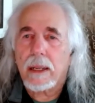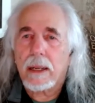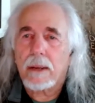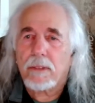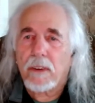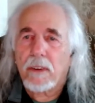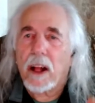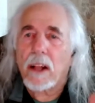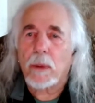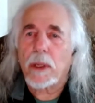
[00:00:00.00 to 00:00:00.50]

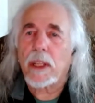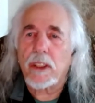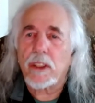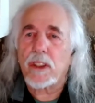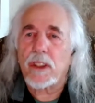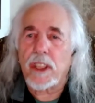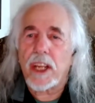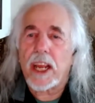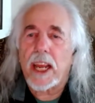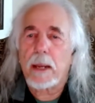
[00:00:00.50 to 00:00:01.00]
following the
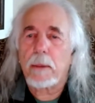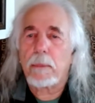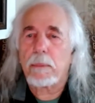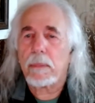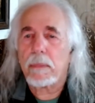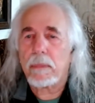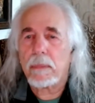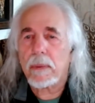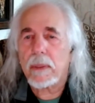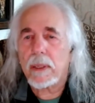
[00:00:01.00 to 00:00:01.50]

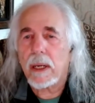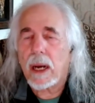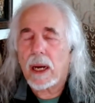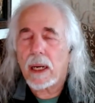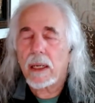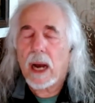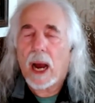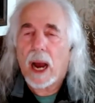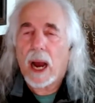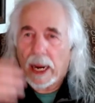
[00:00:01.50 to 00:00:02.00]
same
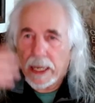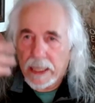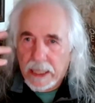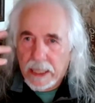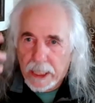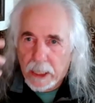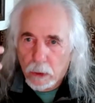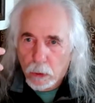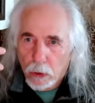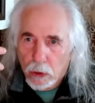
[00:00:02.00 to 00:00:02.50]

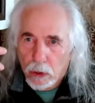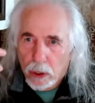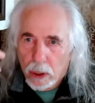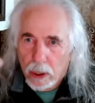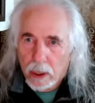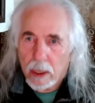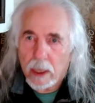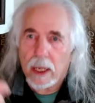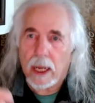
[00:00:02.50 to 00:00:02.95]
ideals